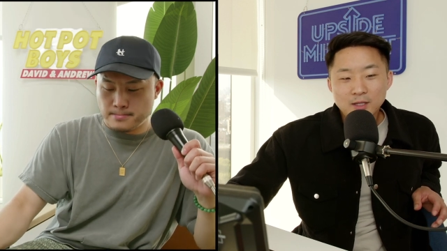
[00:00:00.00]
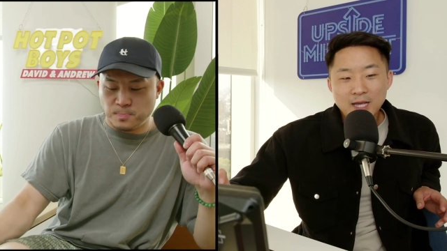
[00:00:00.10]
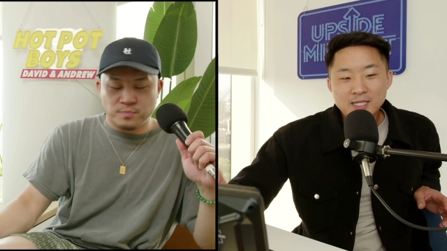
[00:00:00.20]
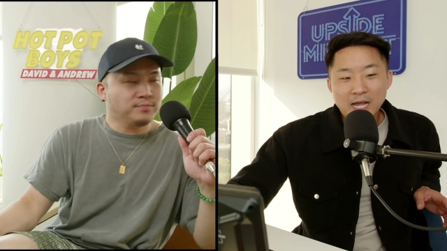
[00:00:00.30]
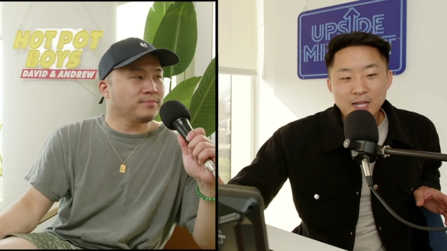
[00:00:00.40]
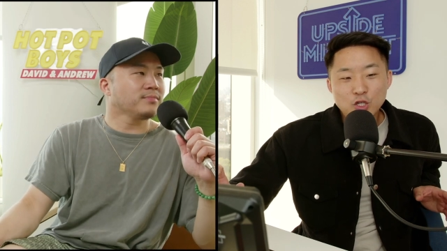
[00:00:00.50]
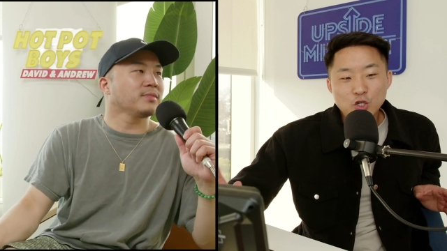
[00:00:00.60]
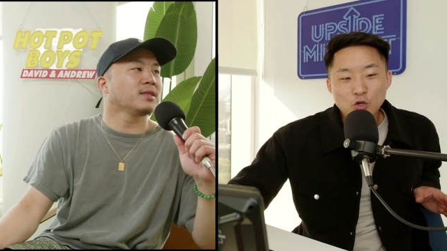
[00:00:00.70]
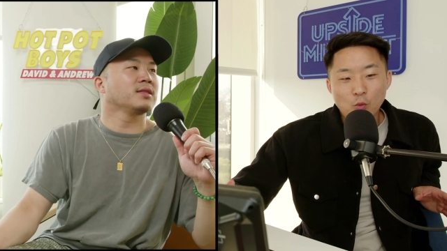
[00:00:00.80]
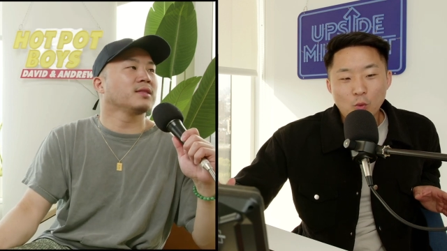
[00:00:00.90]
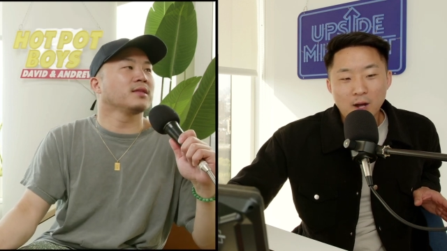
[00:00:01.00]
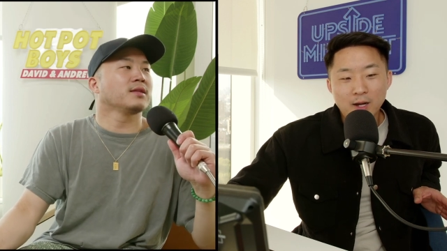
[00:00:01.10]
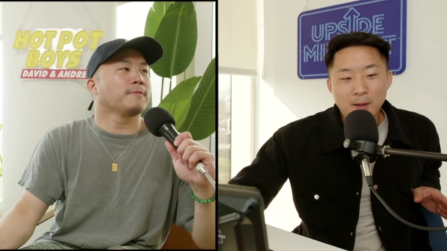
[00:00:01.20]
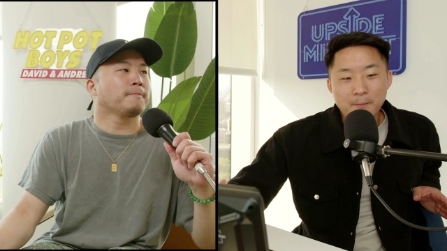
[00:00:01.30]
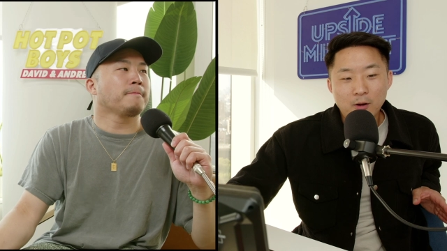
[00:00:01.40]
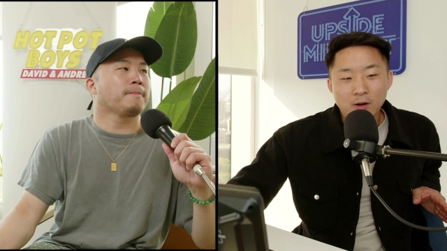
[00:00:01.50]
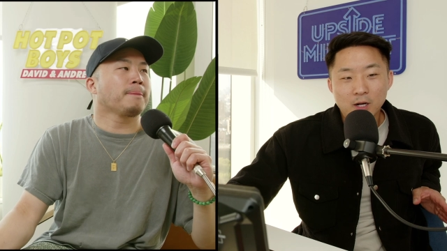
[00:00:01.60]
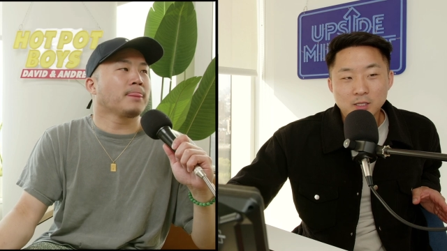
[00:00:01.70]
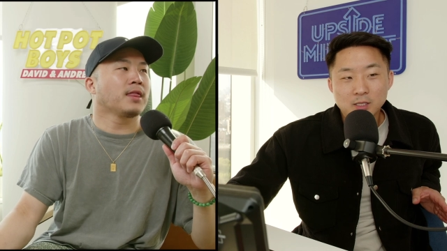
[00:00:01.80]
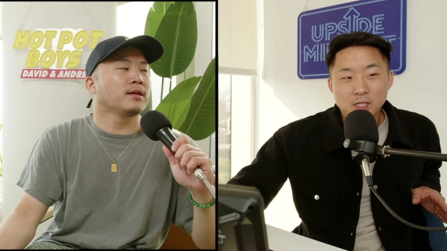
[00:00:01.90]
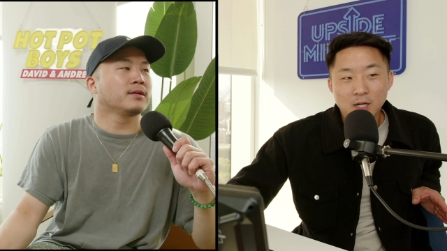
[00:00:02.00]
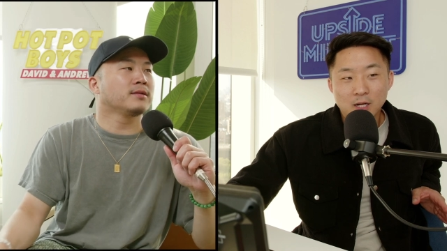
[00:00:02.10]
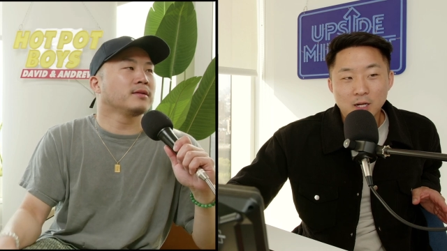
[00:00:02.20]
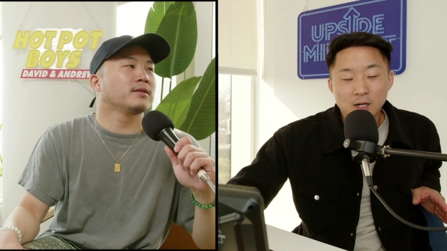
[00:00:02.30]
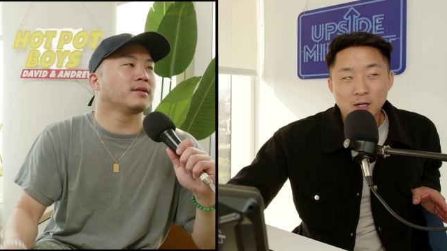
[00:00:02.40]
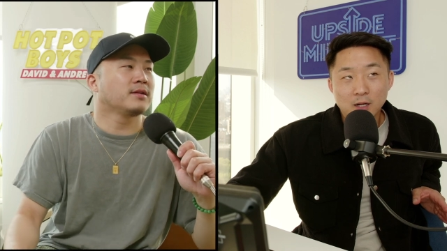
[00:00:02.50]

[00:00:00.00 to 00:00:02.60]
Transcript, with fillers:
Speaker 1: it's like you want America to,